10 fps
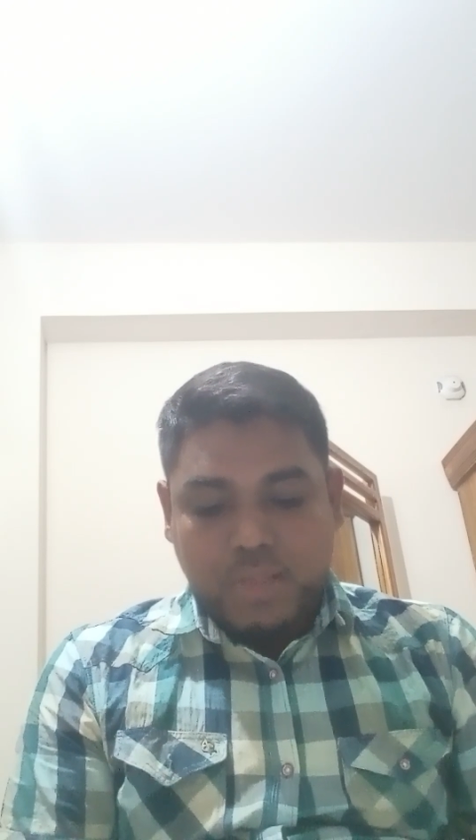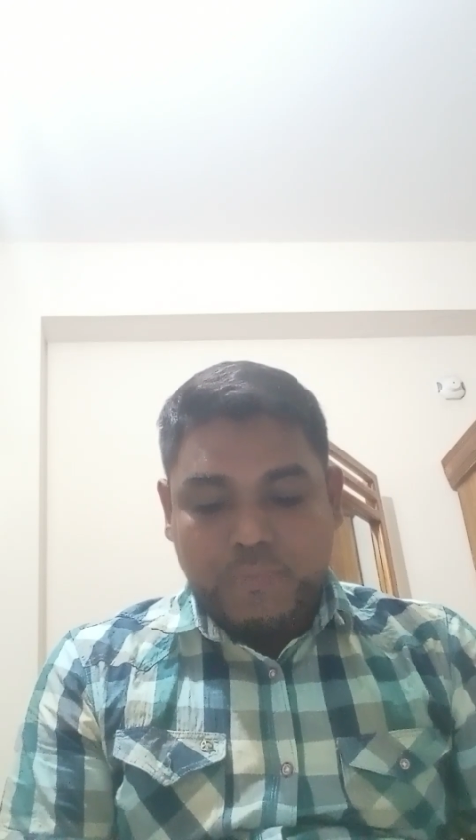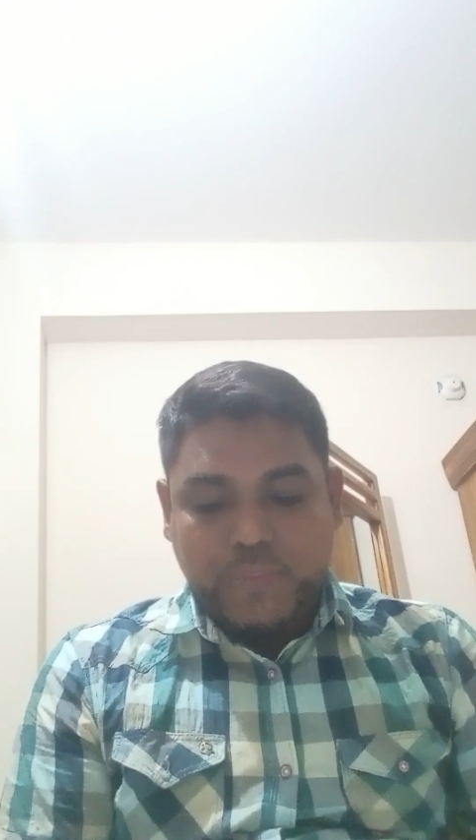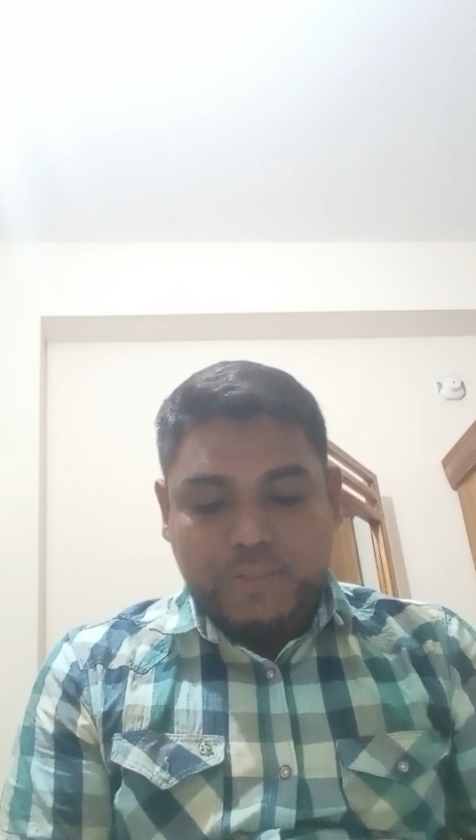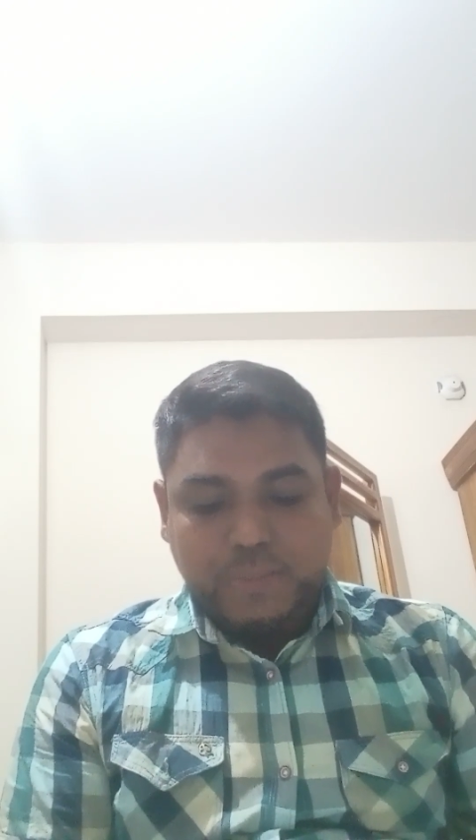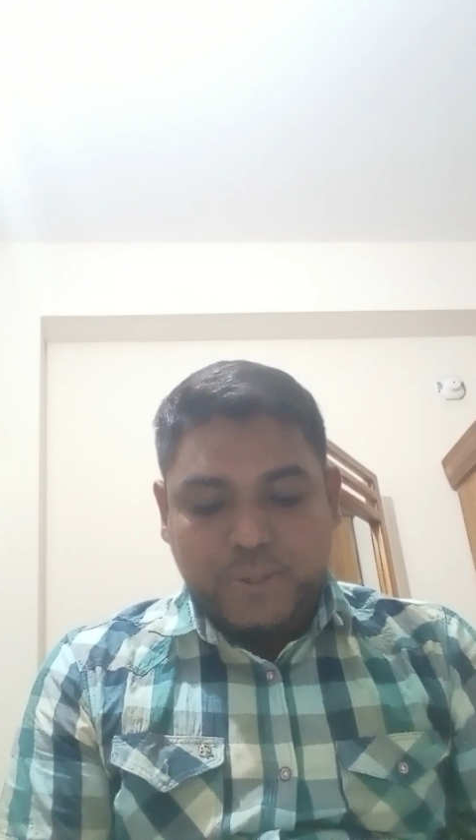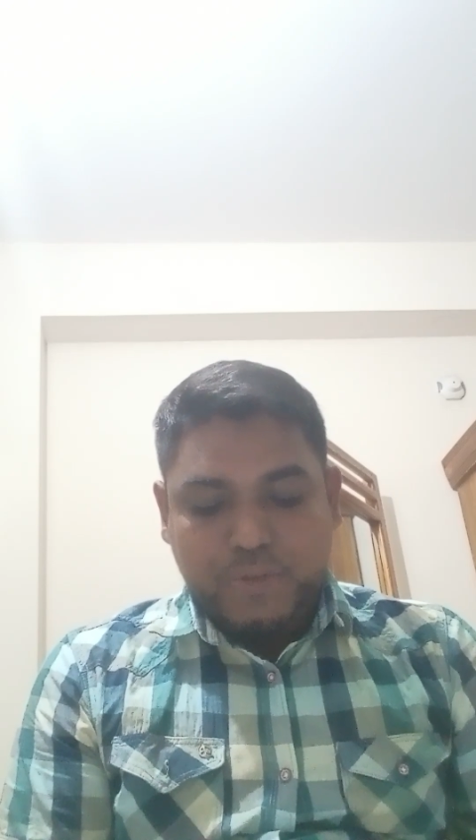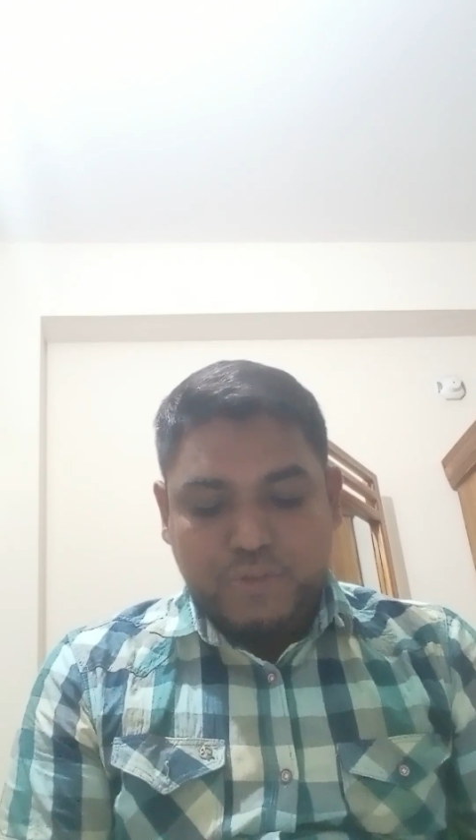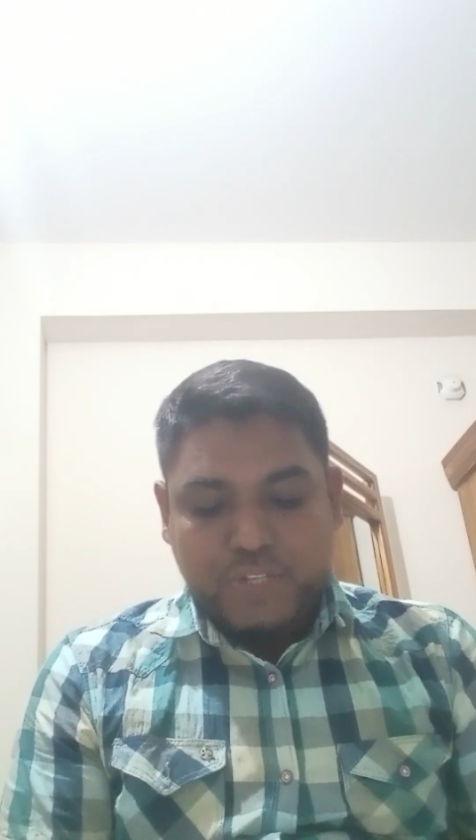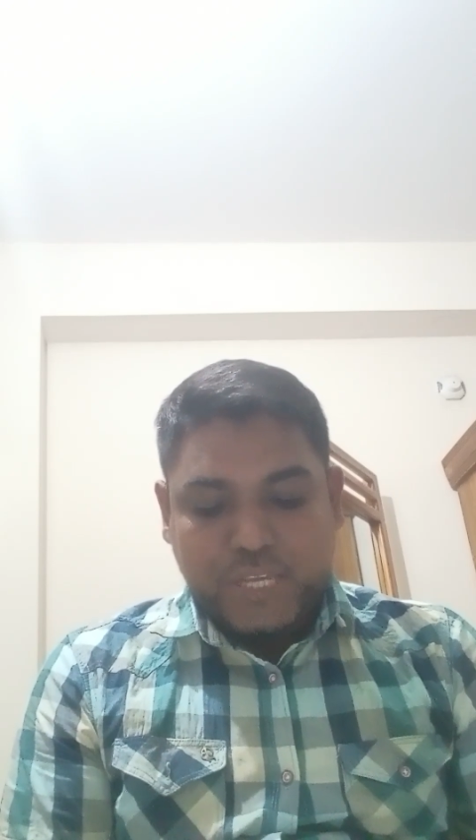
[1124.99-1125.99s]
that the
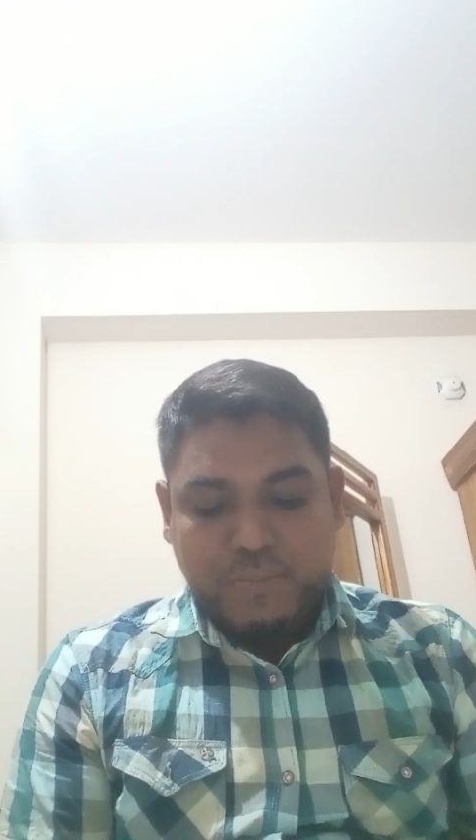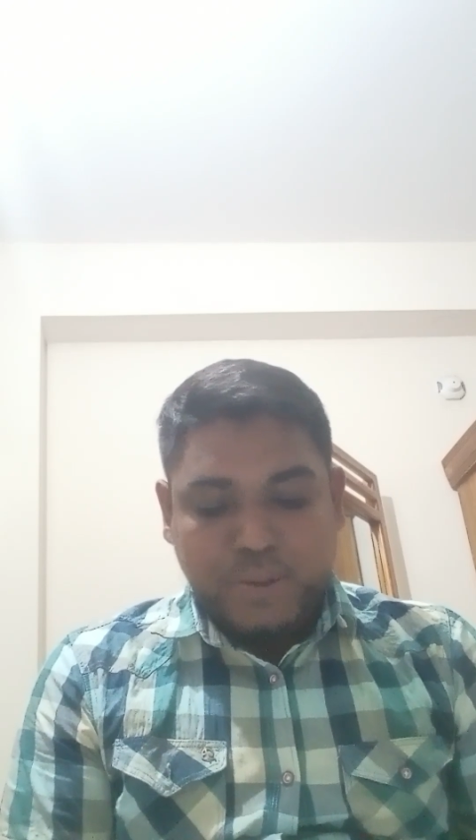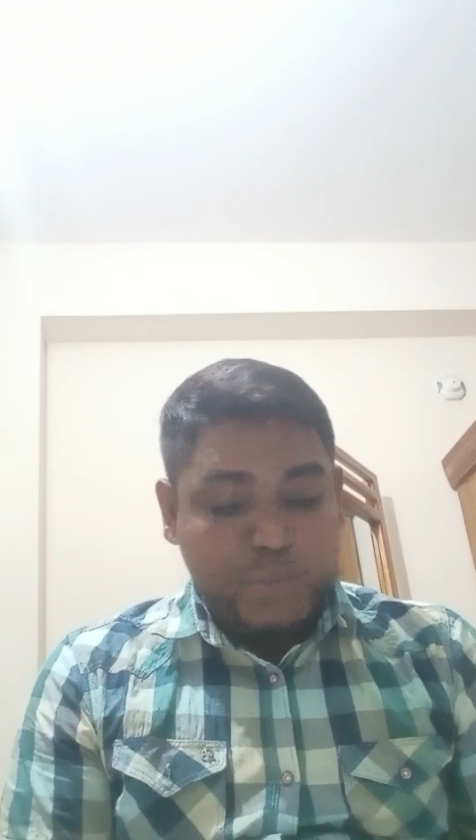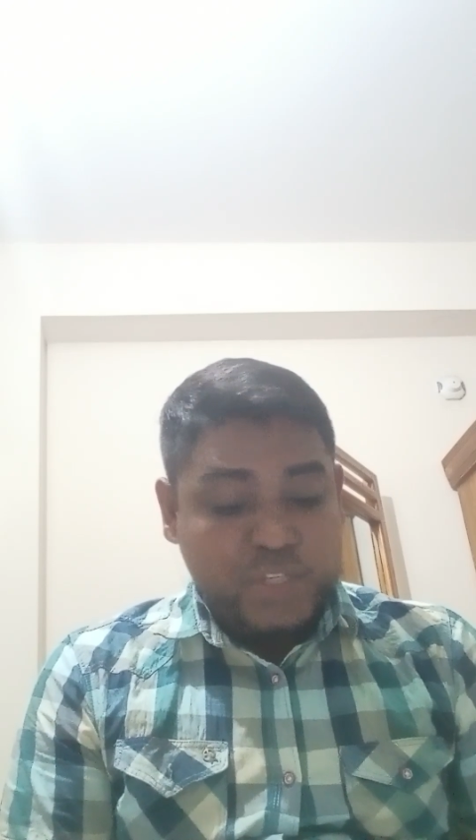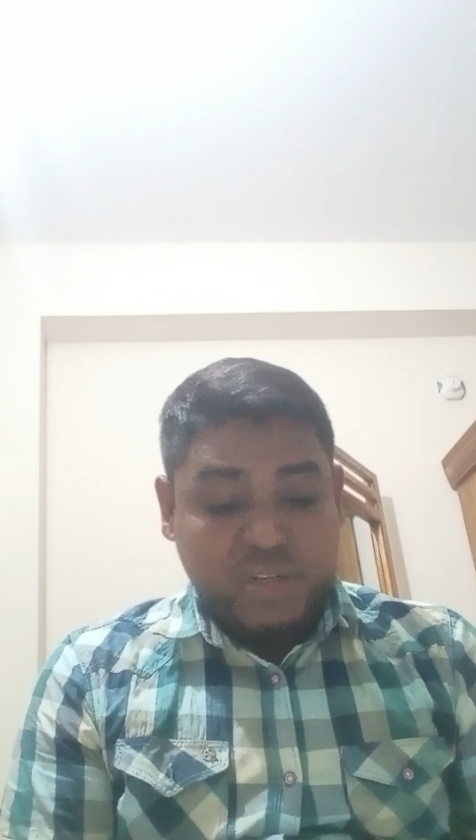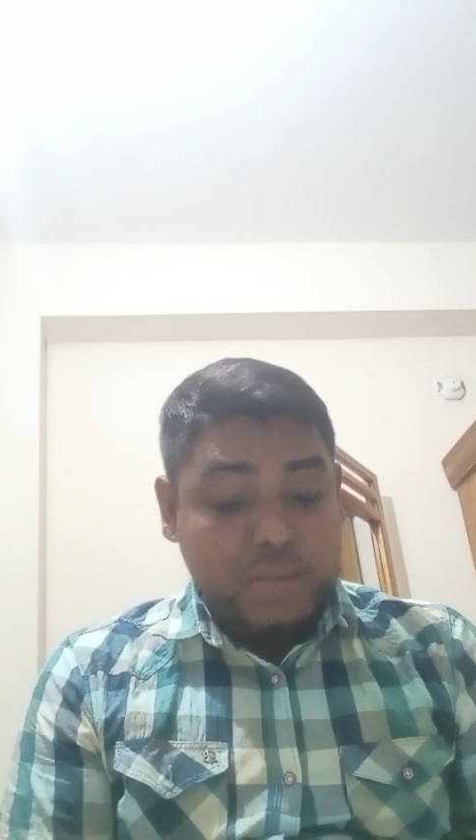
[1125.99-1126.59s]
person seeking permission